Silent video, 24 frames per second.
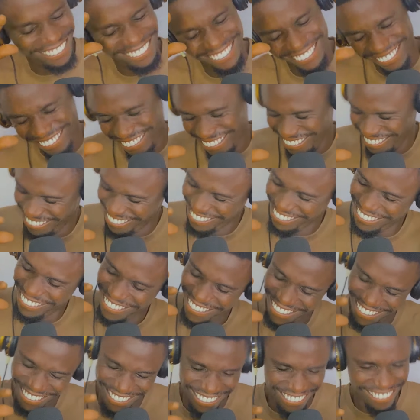Who can you
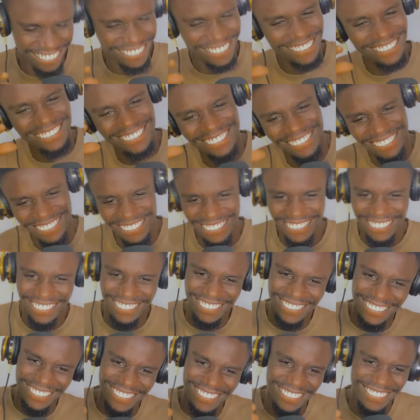see? I might end up in a
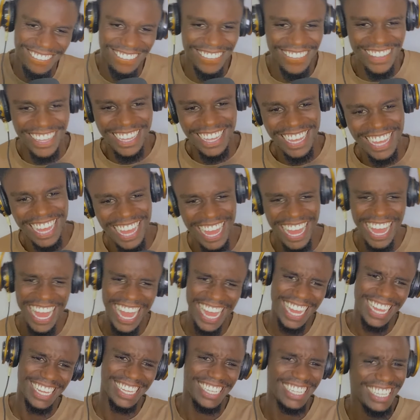coma. In a
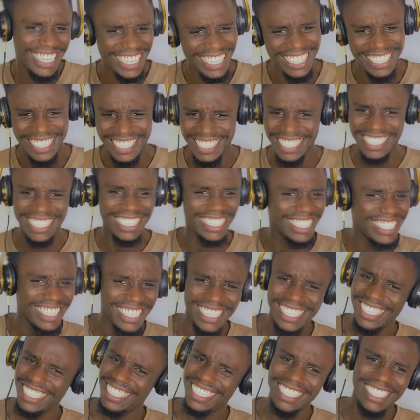me life, you the only
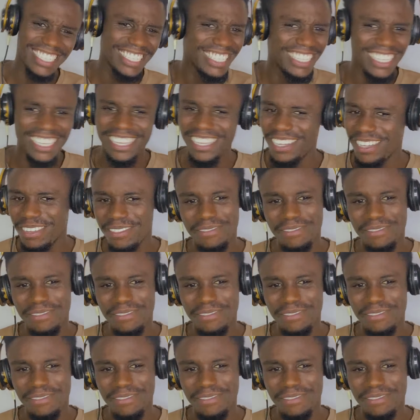one there.